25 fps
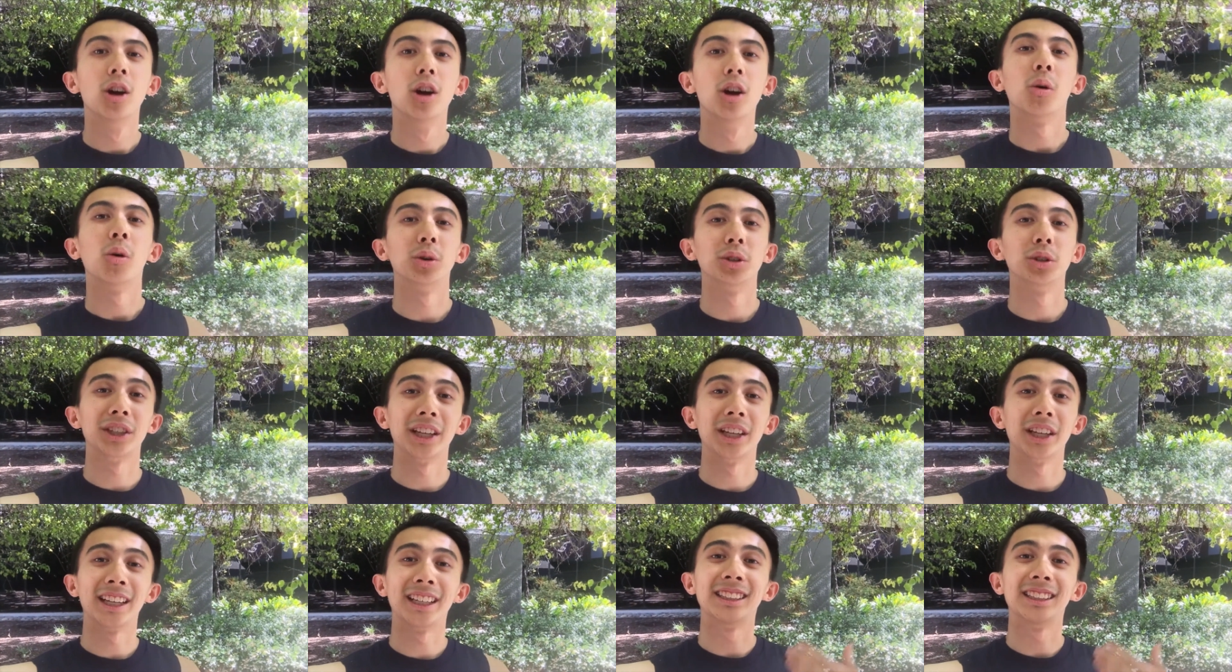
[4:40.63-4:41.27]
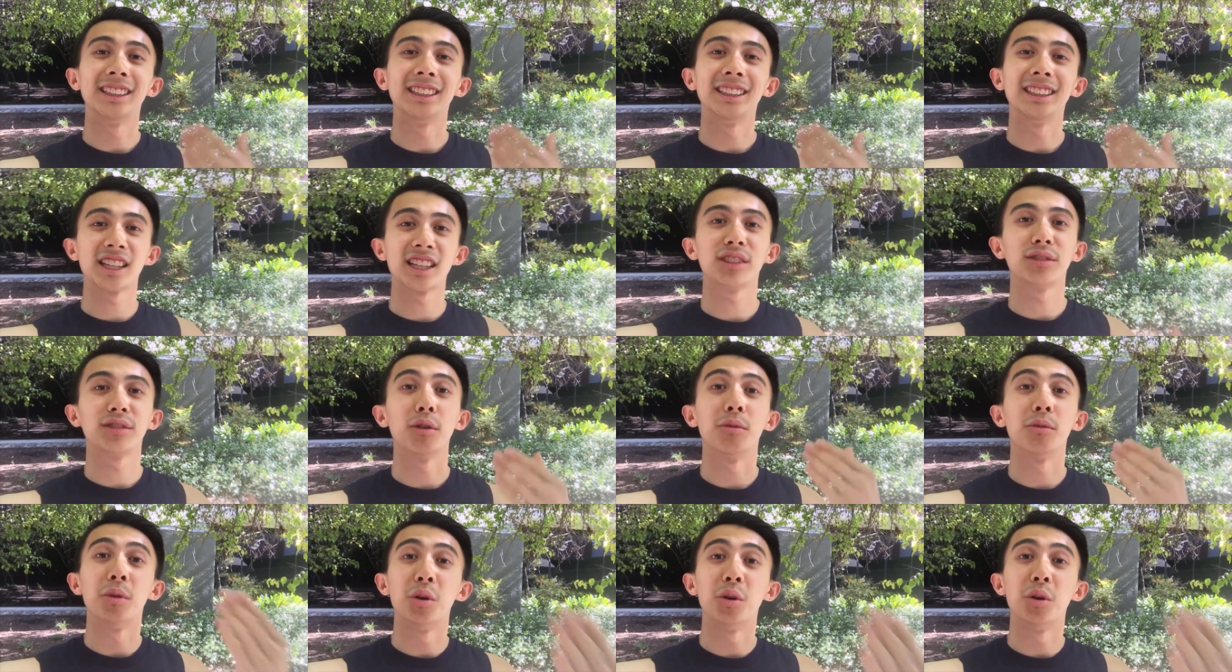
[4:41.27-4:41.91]
or saying yes
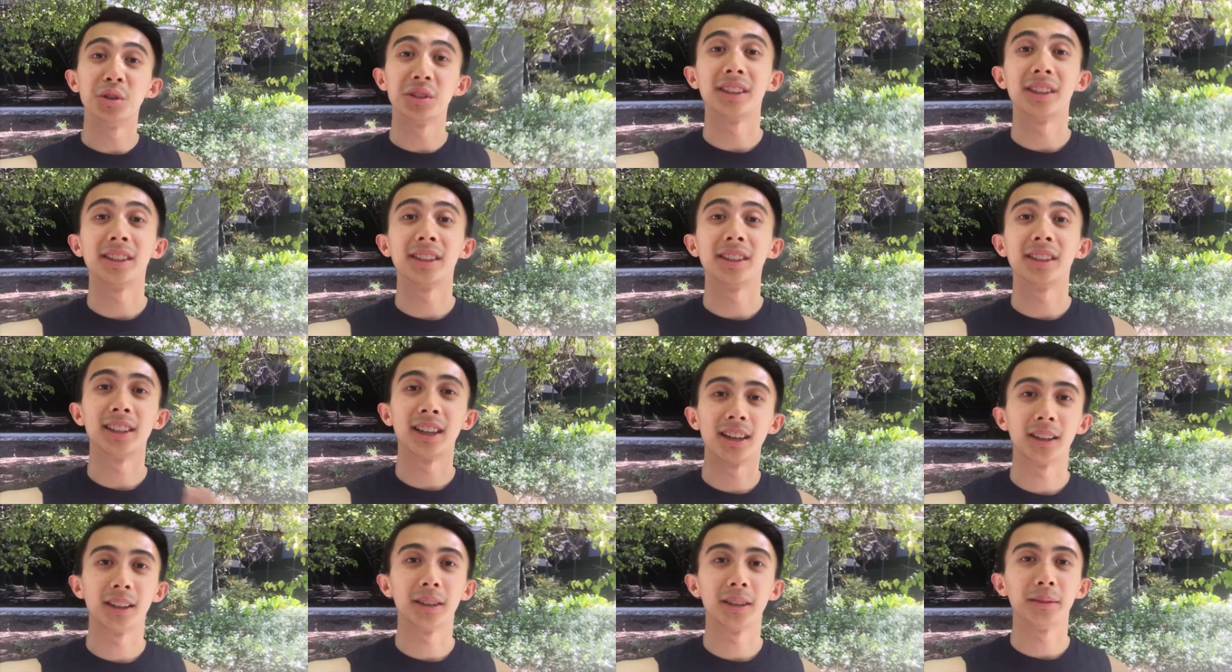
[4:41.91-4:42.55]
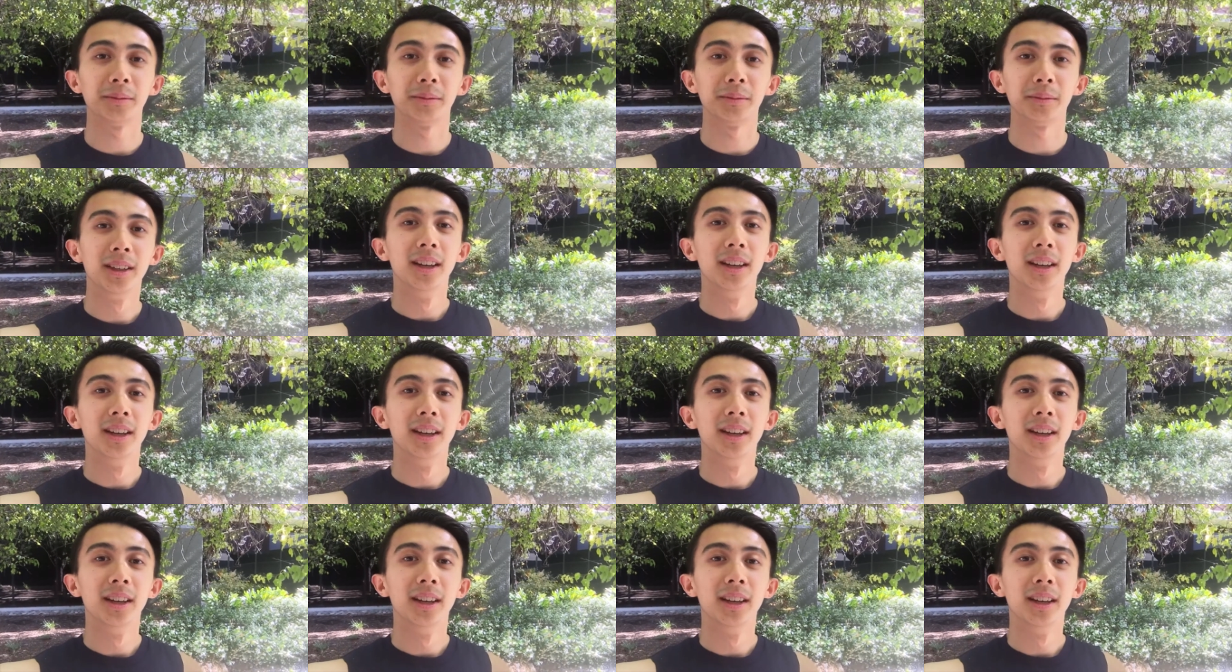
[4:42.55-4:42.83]
for most of the time.